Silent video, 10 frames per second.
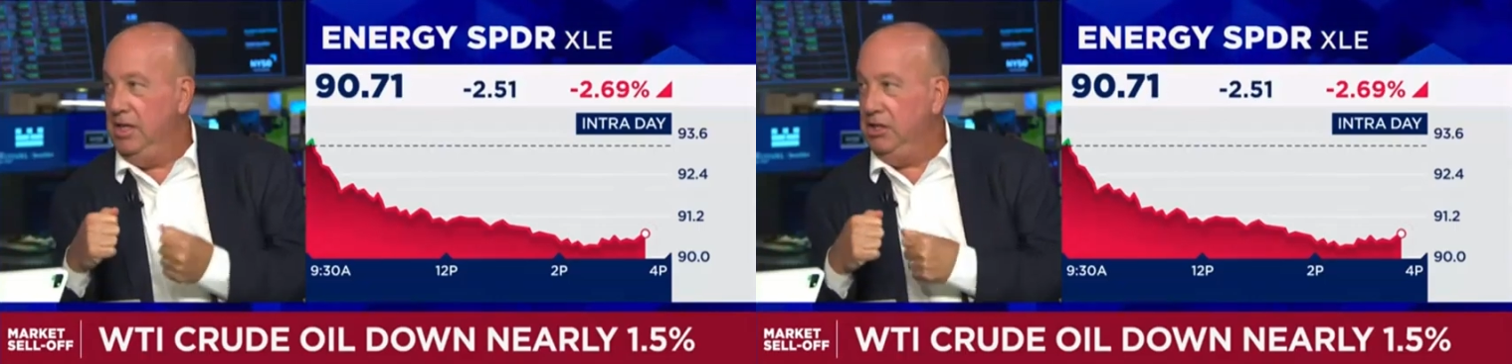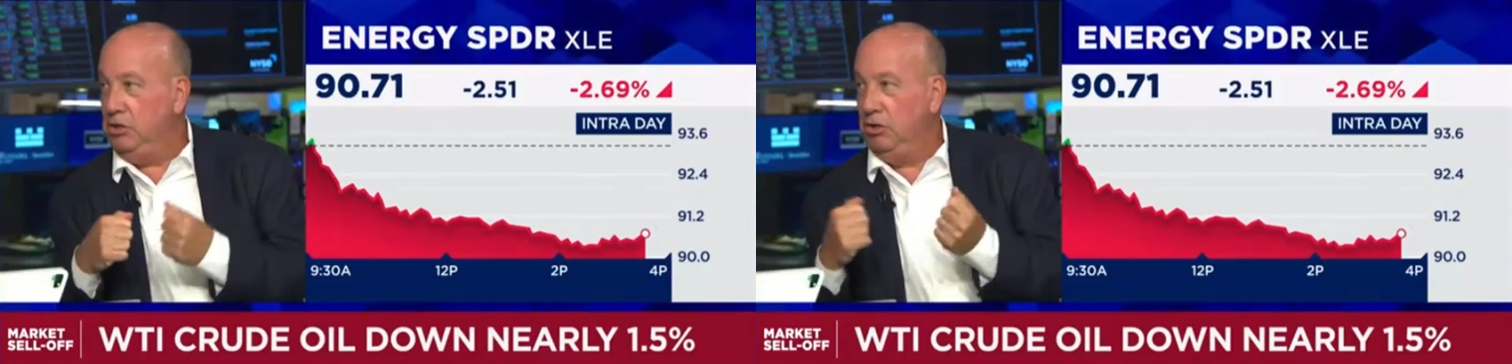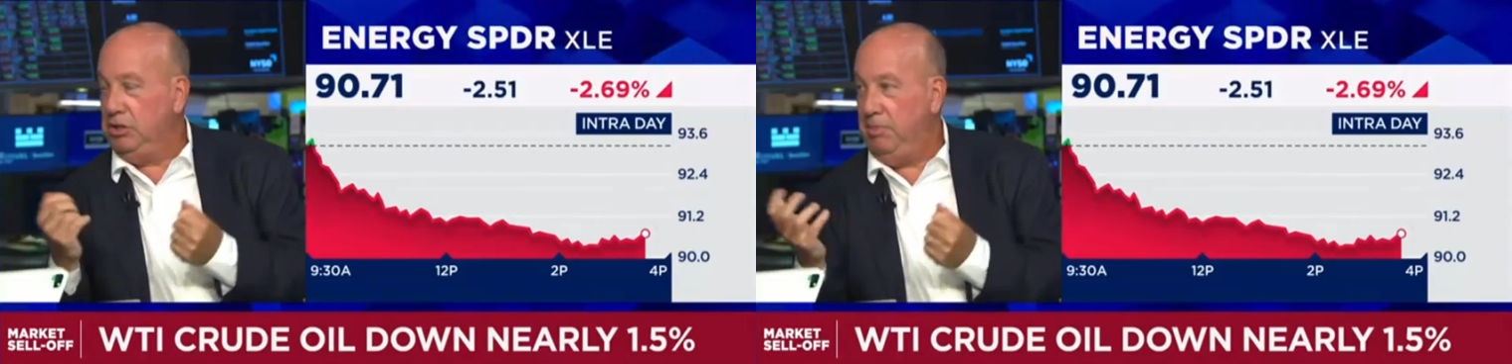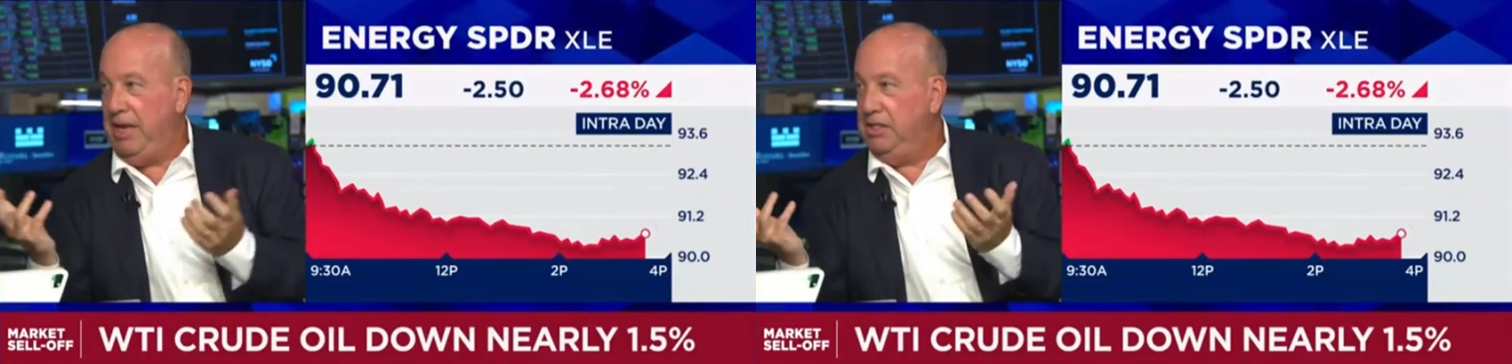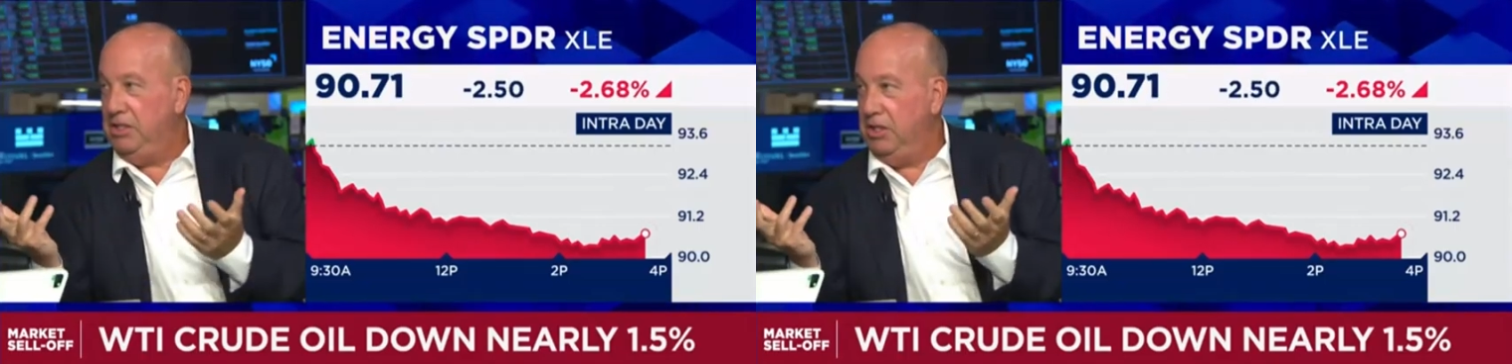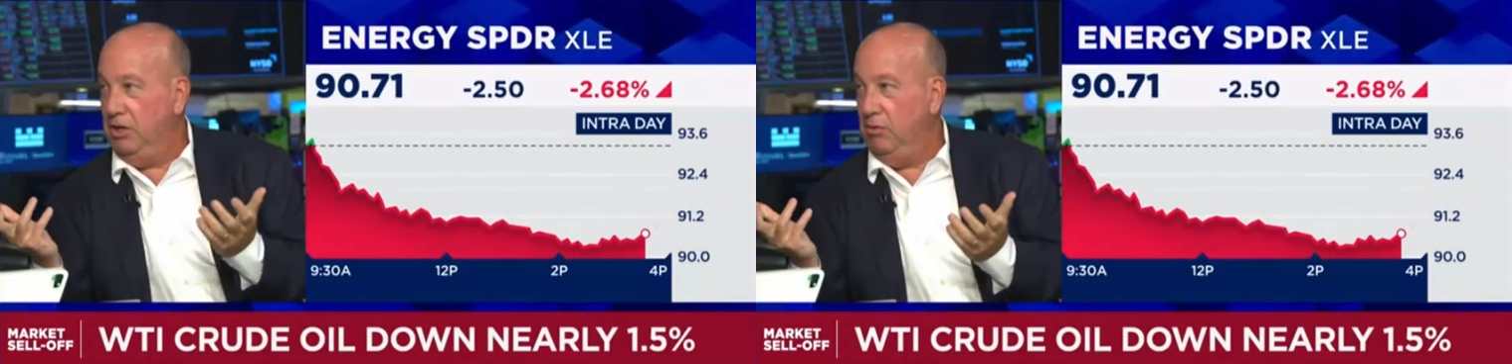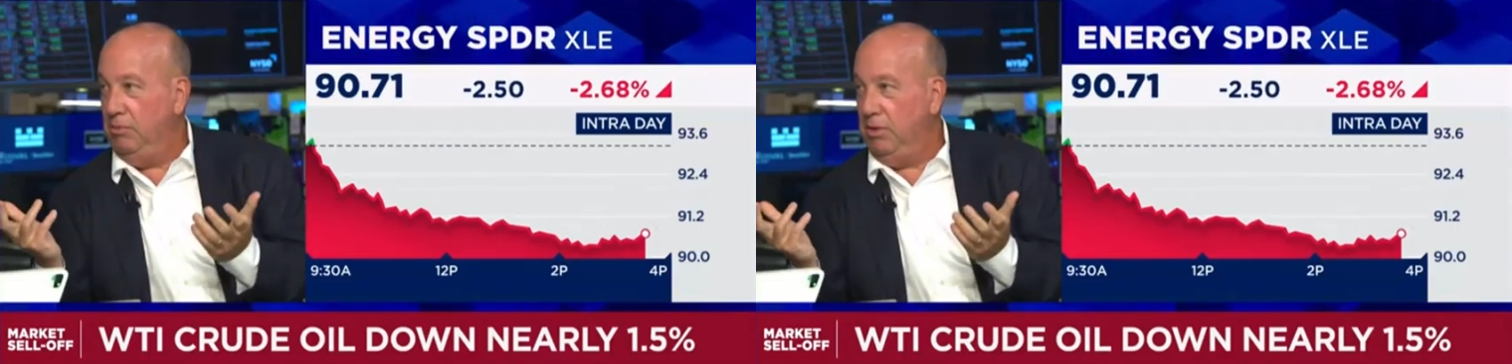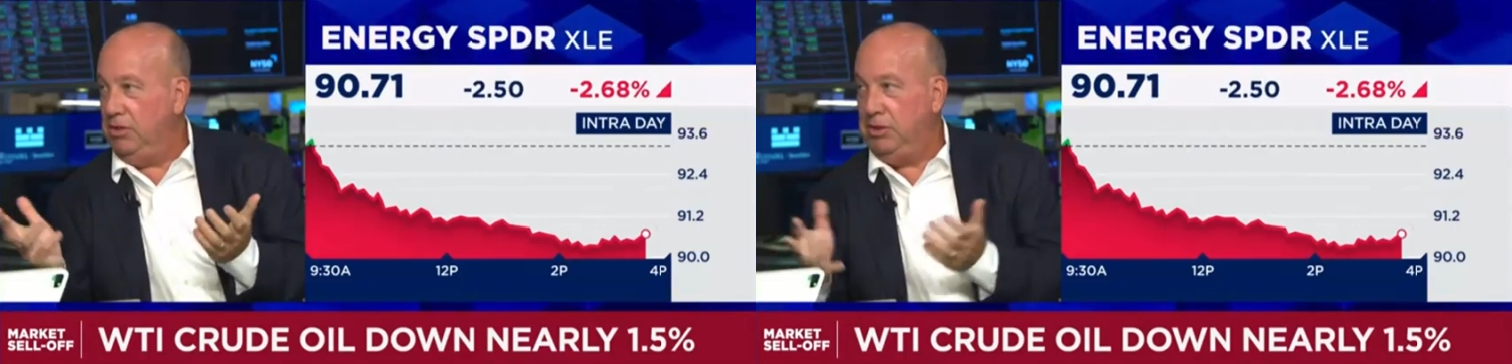this whole space is going
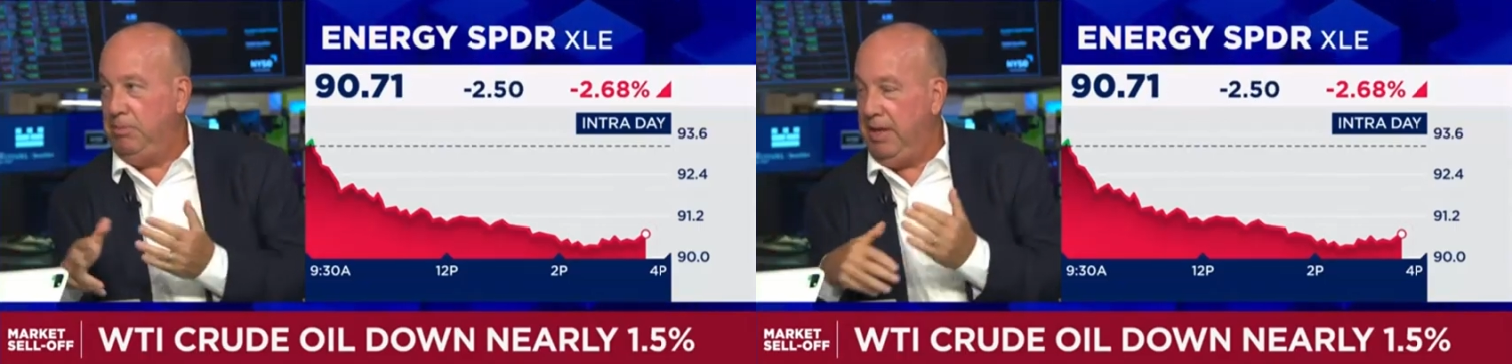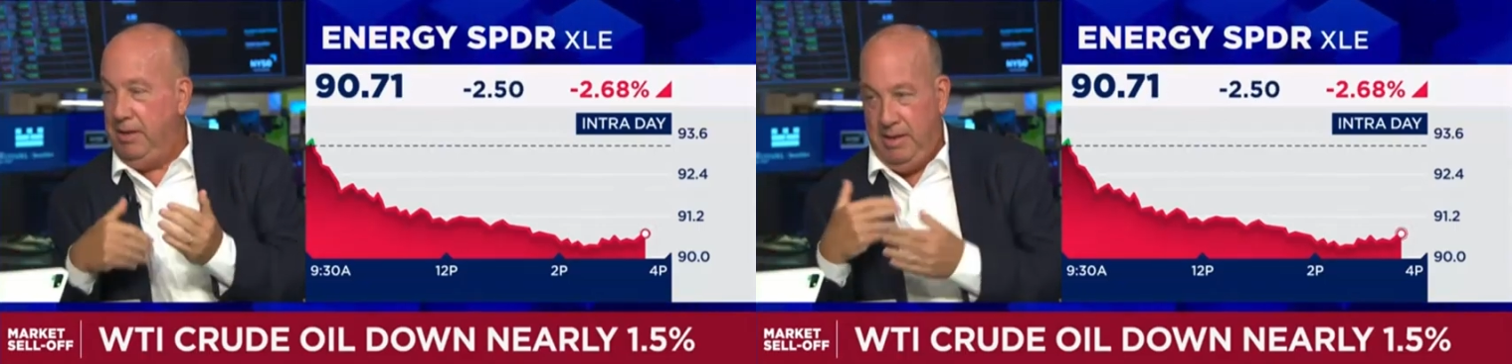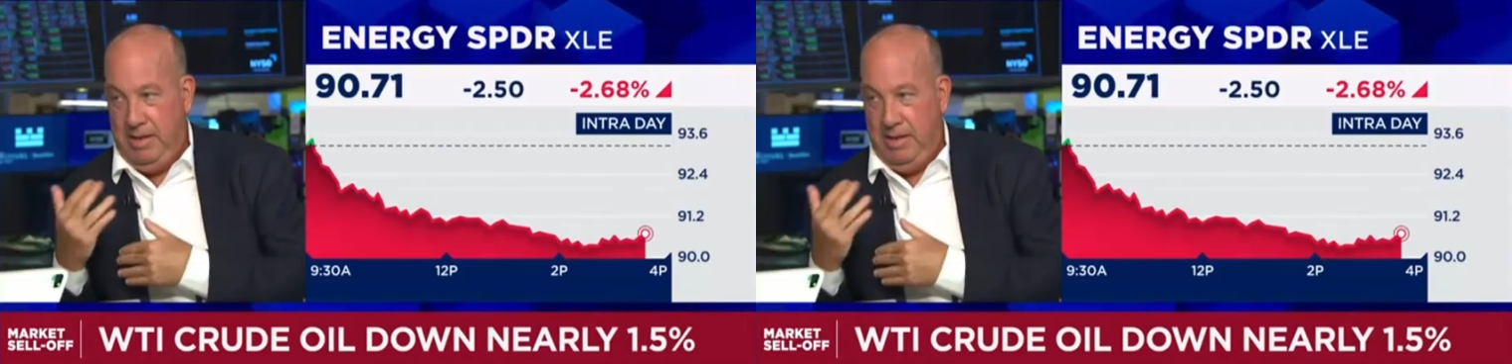to just be